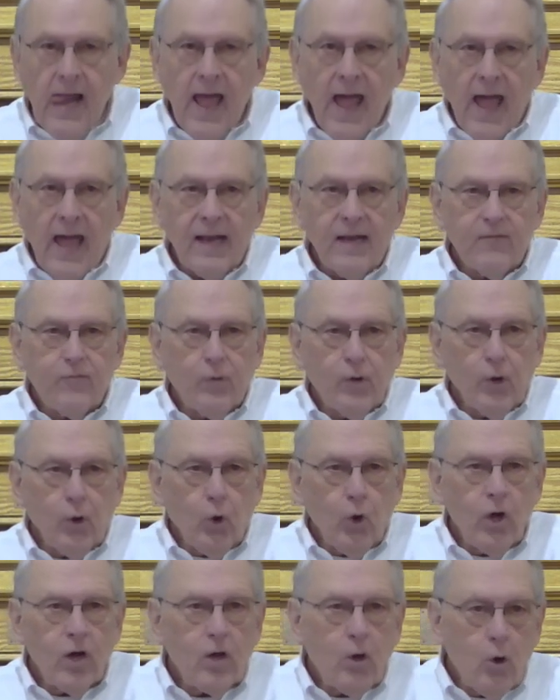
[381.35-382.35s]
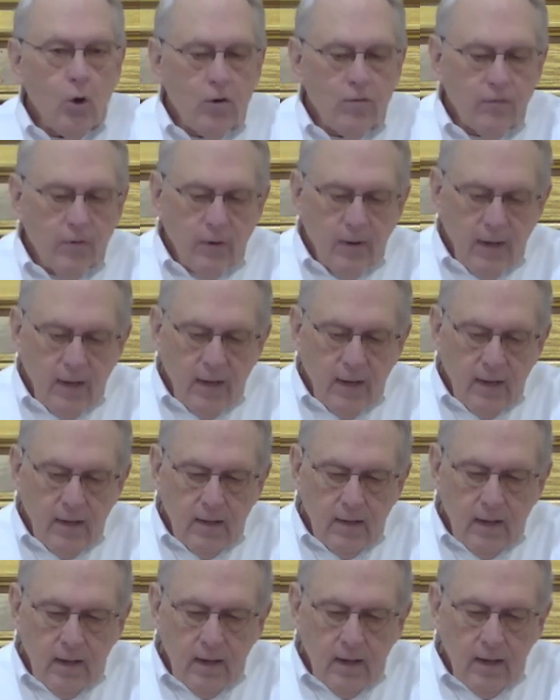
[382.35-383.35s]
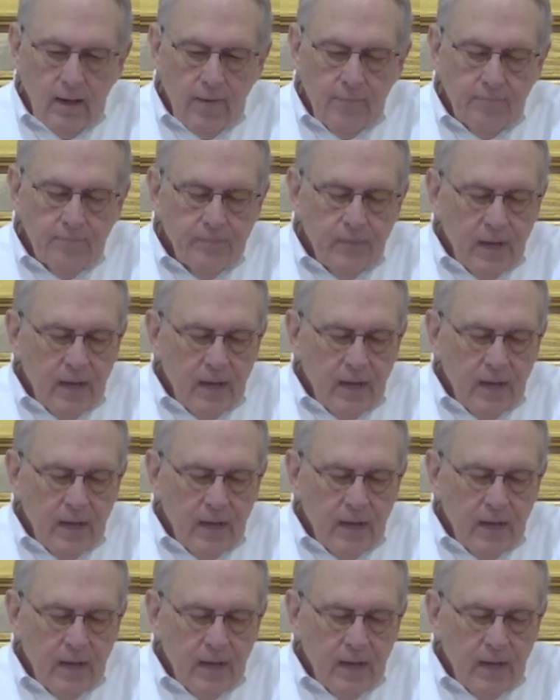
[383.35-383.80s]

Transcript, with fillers: And if we look over in um,